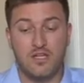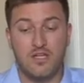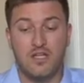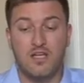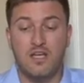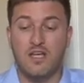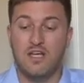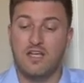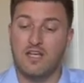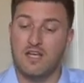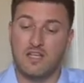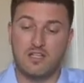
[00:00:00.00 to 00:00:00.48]

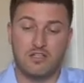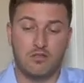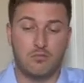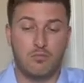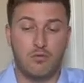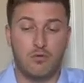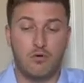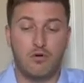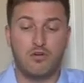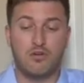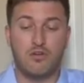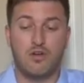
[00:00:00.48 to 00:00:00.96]
and it's
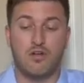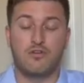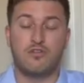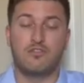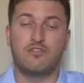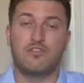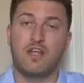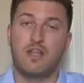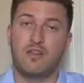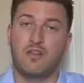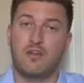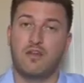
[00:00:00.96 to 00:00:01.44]
important to
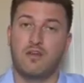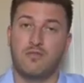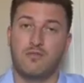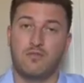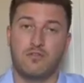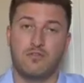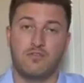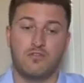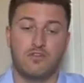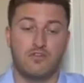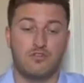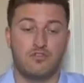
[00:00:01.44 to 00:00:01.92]
understand the
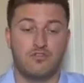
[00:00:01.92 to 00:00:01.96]
differences.